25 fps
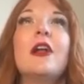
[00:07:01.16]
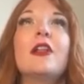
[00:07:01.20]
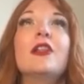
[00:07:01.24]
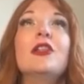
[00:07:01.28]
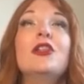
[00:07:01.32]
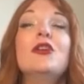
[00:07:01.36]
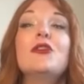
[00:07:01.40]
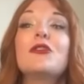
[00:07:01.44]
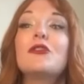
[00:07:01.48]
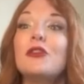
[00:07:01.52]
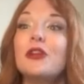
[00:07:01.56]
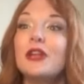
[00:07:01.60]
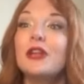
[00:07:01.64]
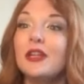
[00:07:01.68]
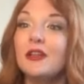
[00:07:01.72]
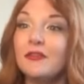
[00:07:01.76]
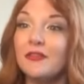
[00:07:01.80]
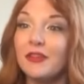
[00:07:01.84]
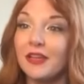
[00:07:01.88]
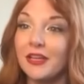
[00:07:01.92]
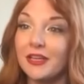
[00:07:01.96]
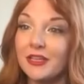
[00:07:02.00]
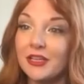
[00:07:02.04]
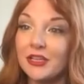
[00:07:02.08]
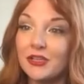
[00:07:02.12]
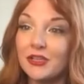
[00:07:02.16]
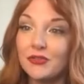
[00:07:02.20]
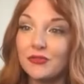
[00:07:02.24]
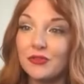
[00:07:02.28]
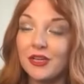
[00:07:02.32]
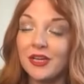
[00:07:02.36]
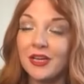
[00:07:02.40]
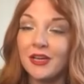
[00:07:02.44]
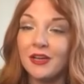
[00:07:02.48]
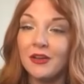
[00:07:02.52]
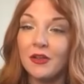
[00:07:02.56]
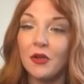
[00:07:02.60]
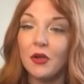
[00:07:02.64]
lucrative
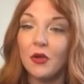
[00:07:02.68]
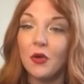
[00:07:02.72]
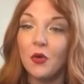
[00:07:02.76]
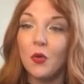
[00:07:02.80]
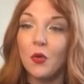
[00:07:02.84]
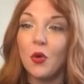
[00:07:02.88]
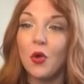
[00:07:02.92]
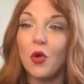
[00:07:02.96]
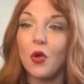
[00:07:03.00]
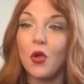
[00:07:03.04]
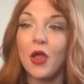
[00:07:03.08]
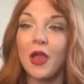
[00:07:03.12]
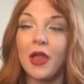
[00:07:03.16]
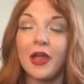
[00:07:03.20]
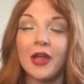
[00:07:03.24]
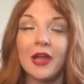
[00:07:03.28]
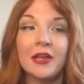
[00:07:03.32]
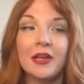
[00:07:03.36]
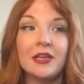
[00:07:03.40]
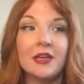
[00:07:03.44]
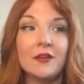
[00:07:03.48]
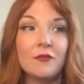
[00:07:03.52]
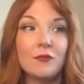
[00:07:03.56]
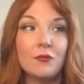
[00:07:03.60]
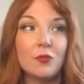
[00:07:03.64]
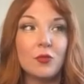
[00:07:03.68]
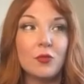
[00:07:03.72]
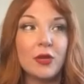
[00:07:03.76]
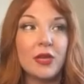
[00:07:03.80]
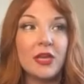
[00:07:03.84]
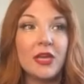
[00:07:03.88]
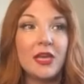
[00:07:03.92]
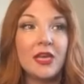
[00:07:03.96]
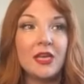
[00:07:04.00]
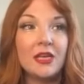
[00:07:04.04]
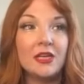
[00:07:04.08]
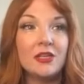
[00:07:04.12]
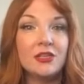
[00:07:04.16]
industry. And if
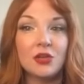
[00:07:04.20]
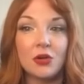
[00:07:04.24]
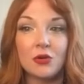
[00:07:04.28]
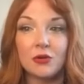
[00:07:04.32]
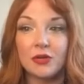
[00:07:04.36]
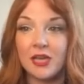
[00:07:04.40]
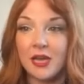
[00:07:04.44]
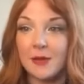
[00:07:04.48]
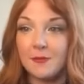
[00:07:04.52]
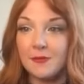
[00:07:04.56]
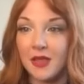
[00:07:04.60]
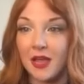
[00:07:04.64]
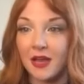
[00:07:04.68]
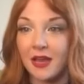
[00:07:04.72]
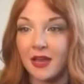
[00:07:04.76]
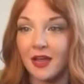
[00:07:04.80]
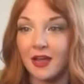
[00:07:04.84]
we don't keep that